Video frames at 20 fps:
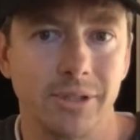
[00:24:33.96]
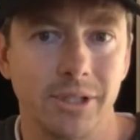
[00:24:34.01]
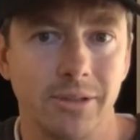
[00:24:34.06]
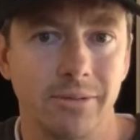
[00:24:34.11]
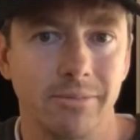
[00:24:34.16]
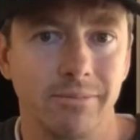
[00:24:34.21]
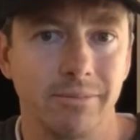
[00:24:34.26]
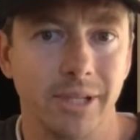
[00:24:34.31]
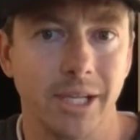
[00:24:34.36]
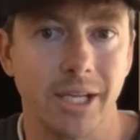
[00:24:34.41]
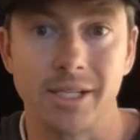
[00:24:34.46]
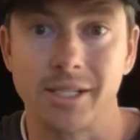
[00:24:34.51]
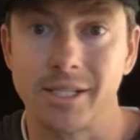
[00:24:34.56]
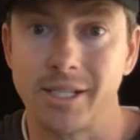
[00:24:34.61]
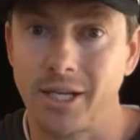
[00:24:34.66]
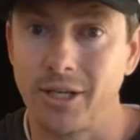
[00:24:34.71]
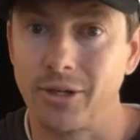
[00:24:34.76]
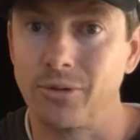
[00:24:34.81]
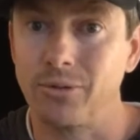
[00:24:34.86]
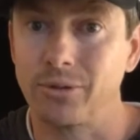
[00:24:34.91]
let us
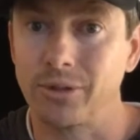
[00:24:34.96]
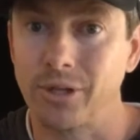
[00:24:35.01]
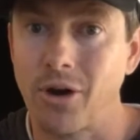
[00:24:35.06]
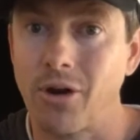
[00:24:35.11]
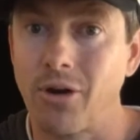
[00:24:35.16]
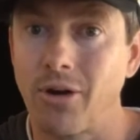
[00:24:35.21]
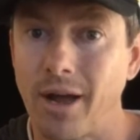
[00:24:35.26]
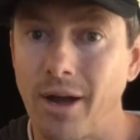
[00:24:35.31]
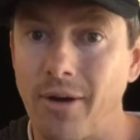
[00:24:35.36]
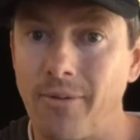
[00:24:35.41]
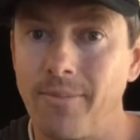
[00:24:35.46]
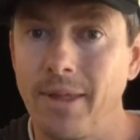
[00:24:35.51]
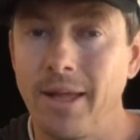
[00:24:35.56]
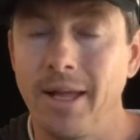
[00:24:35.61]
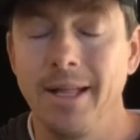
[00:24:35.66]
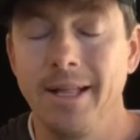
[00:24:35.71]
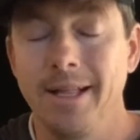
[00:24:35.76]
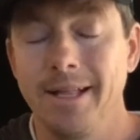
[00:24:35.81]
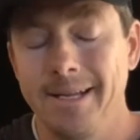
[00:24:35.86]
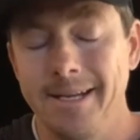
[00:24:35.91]
take an old car
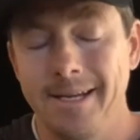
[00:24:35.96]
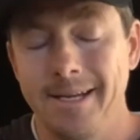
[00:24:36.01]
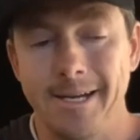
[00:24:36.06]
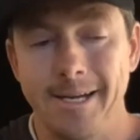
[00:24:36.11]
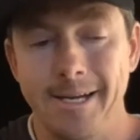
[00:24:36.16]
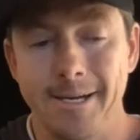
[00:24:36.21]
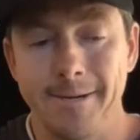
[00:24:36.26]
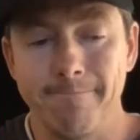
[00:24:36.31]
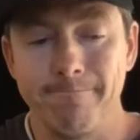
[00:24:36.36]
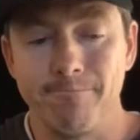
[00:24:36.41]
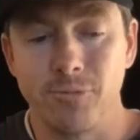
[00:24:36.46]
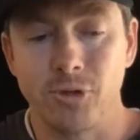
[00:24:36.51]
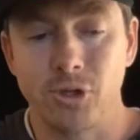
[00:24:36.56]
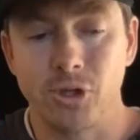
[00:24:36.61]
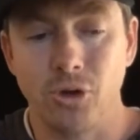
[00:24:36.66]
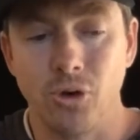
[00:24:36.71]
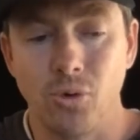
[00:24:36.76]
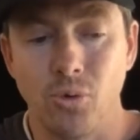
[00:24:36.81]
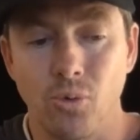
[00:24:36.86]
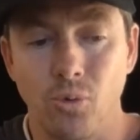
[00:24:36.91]
out.
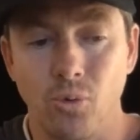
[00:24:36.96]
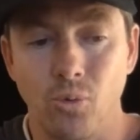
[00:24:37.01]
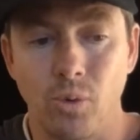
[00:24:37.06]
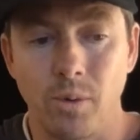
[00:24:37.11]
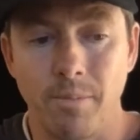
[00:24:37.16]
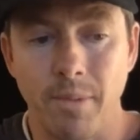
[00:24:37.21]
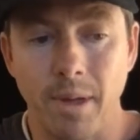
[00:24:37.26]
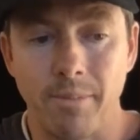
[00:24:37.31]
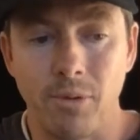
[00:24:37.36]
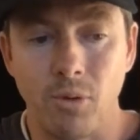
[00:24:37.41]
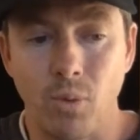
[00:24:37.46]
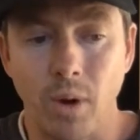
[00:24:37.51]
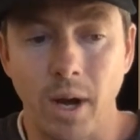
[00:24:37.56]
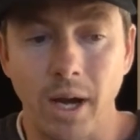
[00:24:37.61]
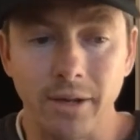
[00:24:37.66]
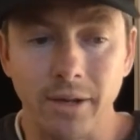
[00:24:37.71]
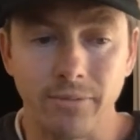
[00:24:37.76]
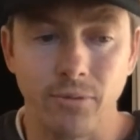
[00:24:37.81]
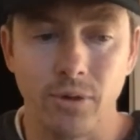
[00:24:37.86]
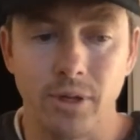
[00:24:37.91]
So we may be
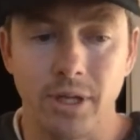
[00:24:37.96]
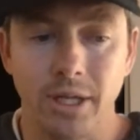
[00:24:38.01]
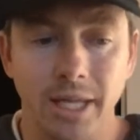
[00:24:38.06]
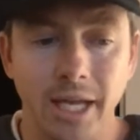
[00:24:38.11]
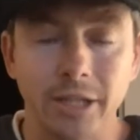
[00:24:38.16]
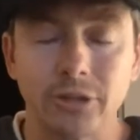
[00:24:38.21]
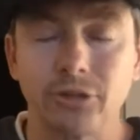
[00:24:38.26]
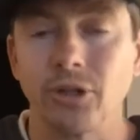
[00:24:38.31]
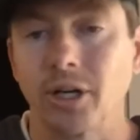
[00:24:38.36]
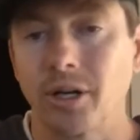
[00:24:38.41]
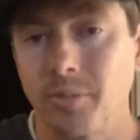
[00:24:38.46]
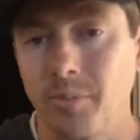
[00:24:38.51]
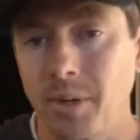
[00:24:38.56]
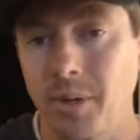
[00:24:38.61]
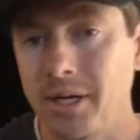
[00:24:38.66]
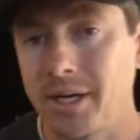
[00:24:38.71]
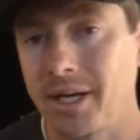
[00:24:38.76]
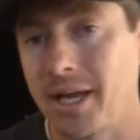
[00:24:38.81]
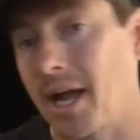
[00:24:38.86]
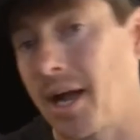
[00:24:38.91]
waiting for the electric,
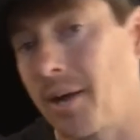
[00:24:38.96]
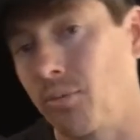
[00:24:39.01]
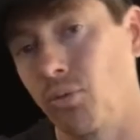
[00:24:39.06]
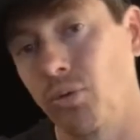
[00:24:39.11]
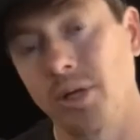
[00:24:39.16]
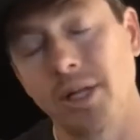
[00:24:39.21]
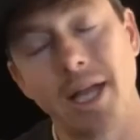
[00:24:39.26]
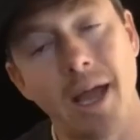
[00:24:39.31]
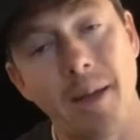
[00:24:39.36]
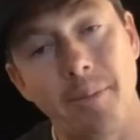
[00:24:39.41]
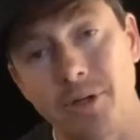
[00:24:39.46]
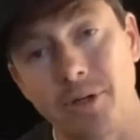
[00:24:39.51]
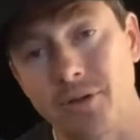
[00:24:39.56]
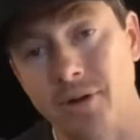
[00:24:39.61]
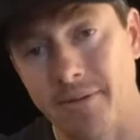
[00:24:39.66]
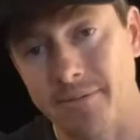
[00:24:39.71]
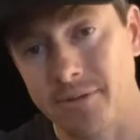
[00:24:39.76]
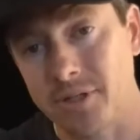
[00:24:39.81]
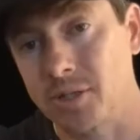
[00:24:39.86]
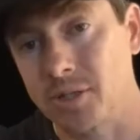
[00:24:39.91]
but yeah, I'm really happy
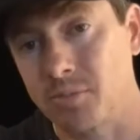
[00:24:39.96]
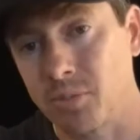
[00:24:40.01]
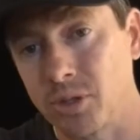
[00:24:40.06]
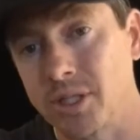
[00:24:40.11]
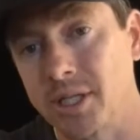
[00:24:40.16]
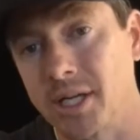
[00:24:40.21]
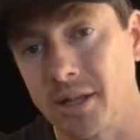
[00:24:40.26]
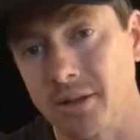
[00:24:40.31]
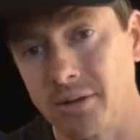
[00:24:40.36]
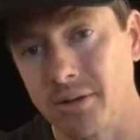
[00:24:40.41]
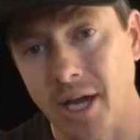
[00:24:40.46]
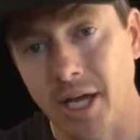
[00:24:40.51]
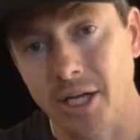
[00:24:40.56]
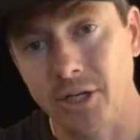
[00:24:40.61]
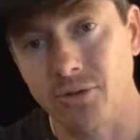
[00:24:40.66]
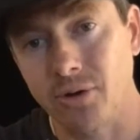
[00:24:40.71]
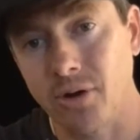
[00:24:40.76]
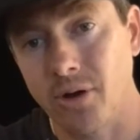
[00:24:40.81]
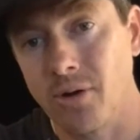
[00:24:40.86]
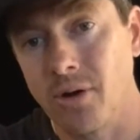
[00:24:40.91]
Travis has put together
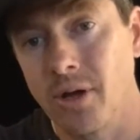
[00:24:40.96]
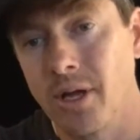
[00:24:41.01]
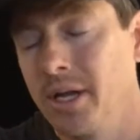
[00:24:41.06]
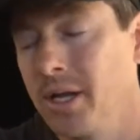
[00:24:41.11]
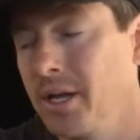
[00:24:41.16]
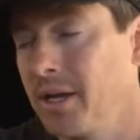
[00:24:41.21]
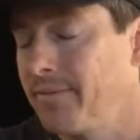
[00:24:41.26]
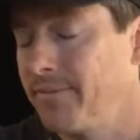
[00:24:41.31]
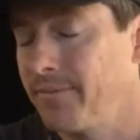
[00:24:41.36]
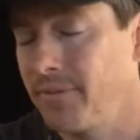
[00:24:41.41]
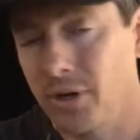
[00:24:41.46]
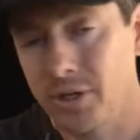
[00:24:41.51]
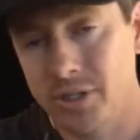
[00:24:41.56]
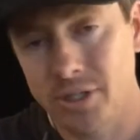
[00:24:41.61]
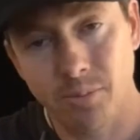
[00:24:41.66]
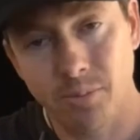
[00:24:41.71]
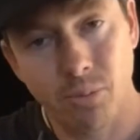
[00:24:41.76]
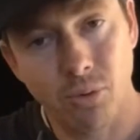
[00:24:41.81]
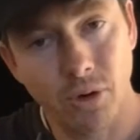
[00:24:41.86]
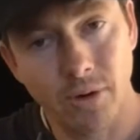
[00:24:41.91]
Nitro, very
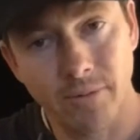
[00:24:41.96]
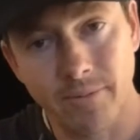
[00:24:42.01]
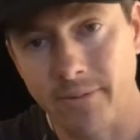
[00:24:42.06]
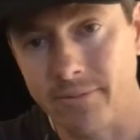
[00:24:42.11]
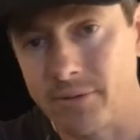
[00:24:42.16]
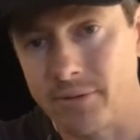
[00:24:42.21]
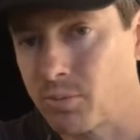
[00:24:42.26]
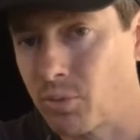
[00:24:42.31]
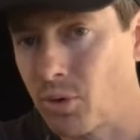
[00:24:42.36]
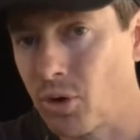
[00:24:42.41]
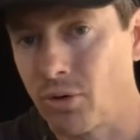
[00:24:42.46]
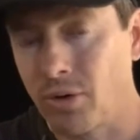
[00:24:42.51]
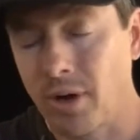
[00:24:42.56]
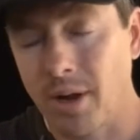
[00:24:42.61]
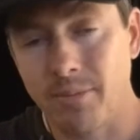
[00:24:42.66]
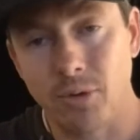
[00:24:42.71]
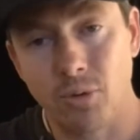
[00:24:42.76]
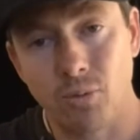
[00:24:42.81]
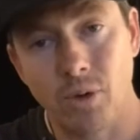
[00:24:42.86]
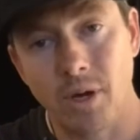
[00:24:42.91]
supportive of his
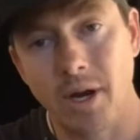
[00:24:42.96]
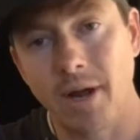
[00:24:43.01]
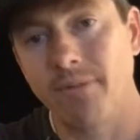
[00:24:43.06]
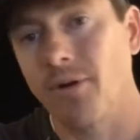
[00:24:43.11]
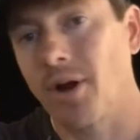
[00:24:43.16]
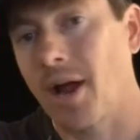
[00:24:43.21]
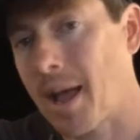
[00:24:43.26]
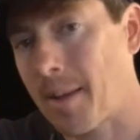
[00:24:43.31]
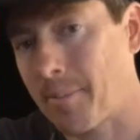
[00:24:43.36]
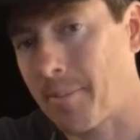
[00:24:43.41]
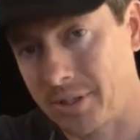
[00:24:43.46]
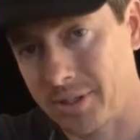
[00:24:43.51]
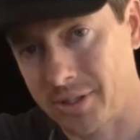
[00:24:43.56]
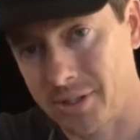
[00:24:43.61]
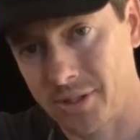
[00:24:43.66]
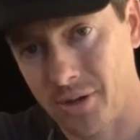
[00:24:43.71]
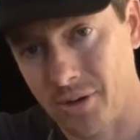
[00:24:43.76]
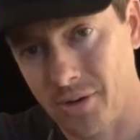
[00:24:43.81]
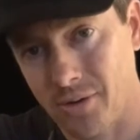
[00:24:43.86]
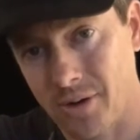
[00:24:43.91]
program and whatever happens.
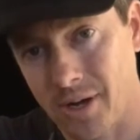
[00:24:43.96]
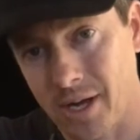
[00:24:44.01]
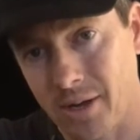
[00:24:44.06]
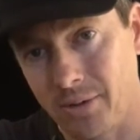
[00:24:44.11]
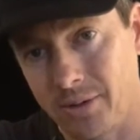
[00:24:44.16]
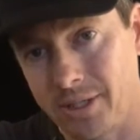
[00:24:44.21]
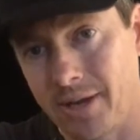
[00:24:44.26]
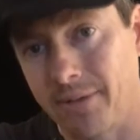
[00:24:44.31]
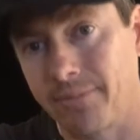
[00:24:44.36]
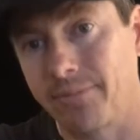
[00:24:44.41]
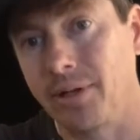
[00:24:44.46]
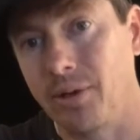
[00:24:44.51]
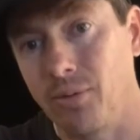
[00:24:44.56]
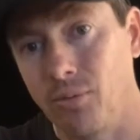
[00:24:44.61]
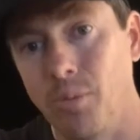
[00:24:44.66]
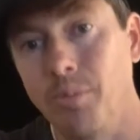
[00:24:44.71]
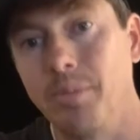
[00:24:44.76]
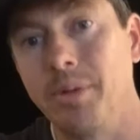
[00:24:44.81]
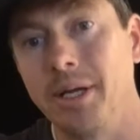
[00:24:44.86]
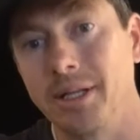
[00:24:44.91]
So I definitely
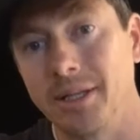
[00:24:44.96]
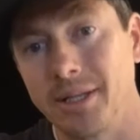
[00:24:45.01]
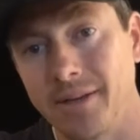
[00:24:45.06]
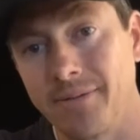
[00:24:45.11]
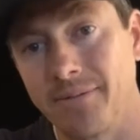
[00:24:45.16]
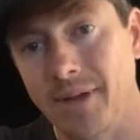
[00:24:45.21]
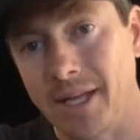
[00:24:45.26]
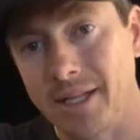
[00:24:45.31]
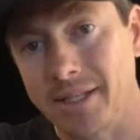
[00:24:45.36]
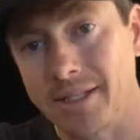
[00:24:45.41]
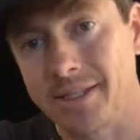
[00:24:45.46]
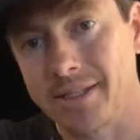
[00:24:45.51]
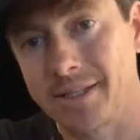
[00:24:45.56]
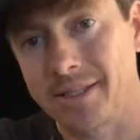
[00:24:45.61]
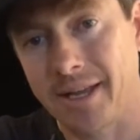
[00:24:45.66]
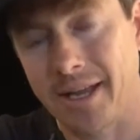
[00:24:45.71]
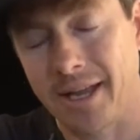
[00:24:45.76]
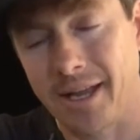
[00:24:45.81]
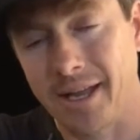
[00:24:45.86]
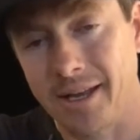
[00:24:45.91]
will be at the events,
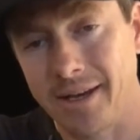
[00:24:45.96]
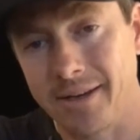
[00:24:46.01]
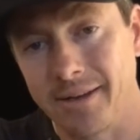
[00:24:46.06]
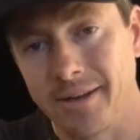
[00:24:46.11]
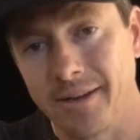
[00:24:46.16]
and